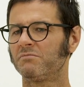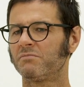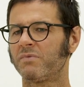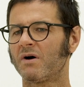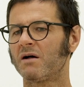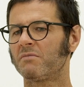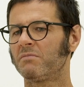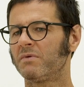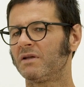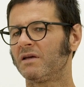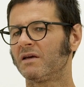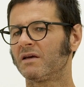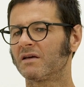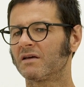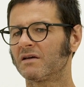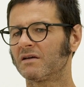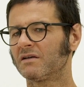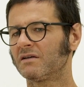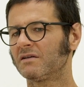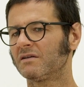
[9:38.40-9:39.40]
public.
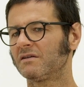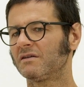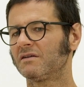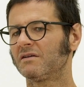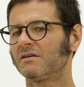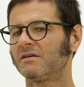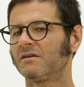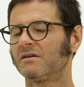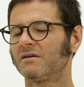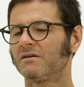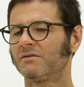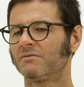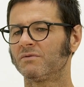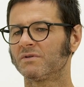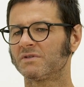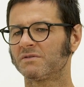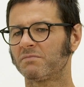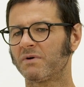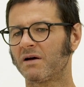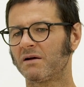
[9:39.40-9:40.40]

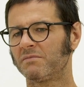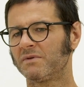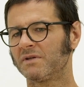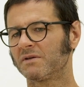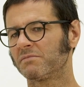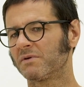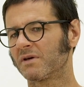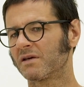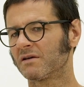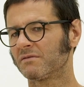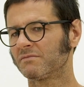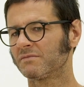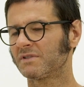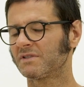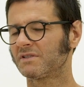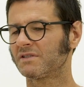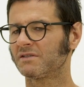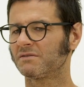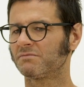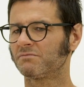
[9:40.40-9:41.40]
What's public
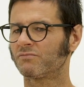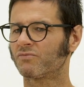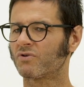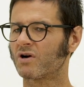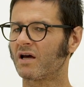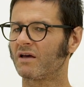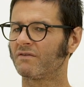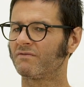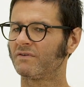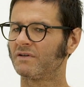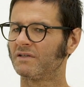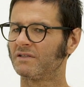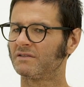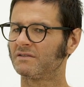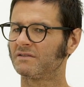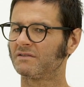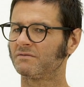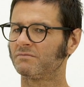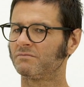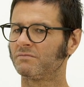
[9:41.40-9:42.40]
becomes private.
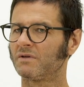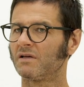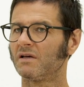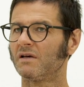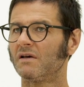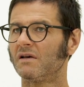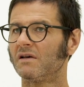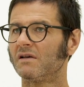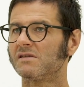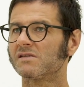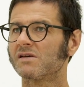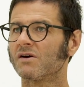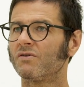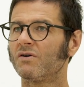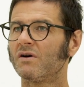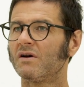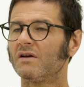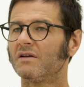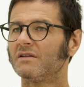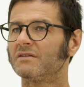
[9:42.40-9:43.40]

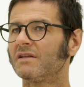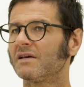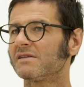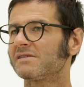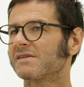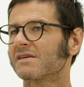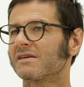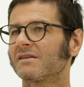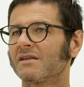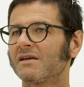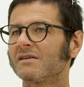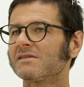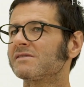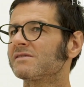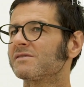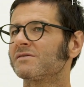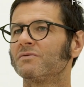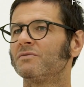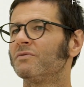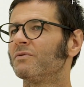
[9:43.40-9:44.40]
So
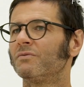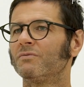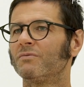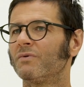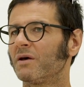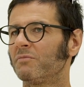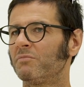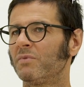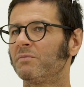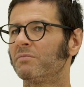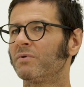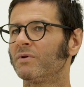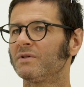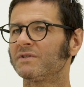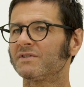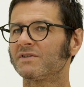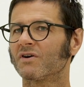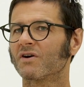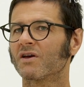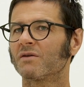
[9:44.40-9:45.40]
that's why people
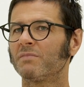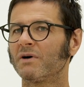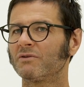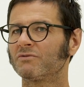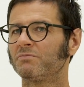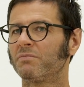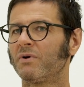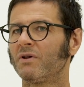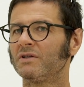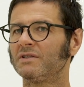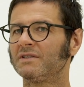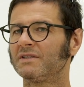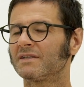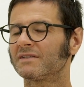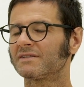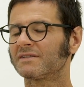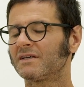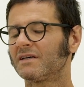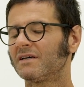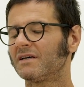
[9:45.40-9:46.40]
talk about
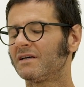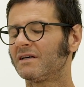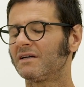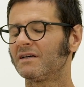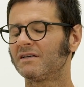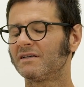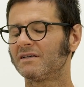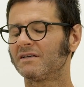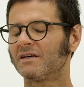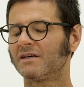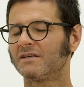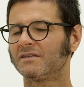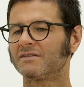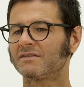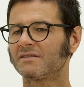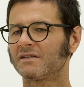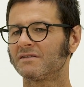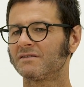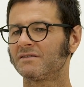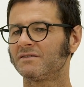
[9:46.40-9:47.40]
politics
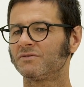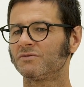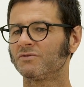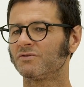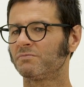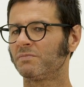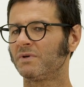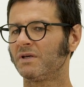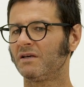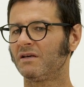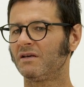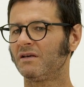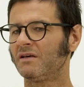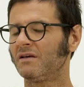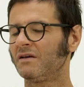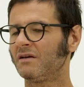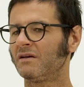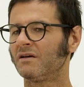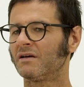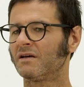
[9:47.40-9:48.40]
as it would
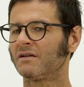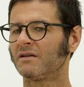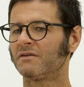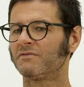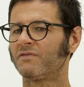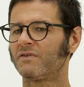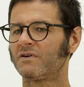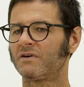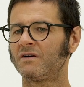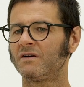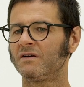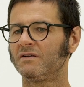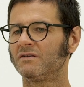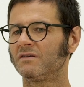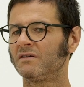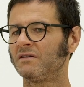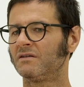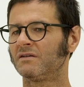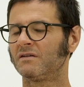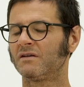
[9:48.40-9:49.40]
be an affair
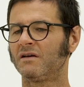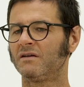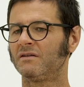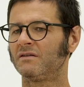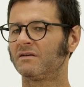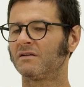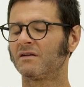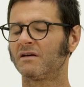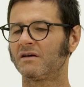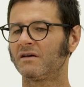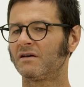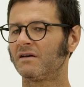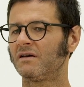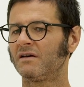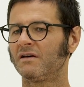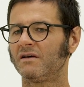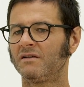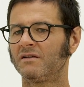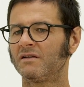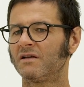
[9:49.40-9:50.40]

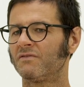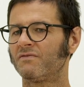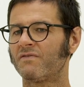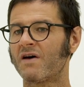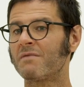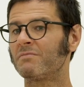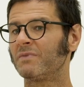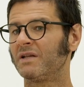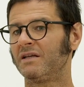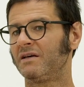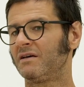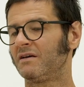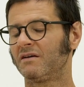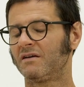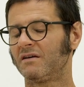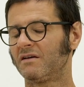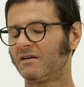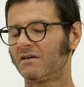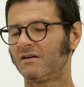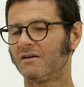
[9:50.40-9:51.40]
in a family,
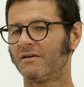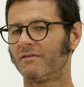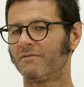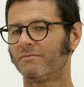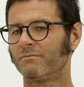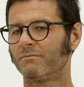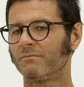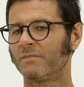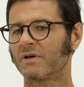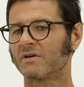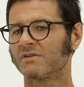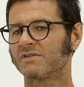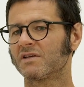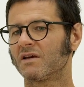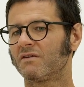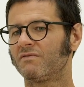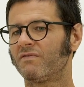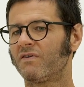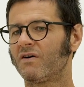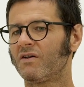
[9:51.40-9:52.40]
because
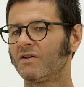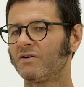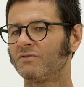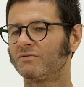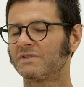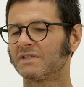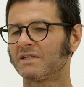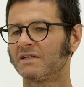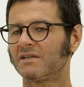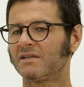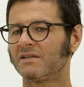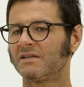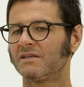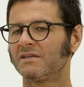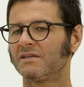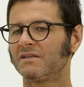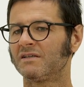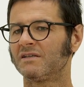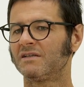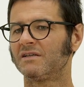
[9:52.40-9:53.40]
they follow
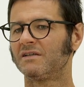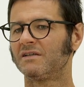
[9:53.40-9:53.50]
the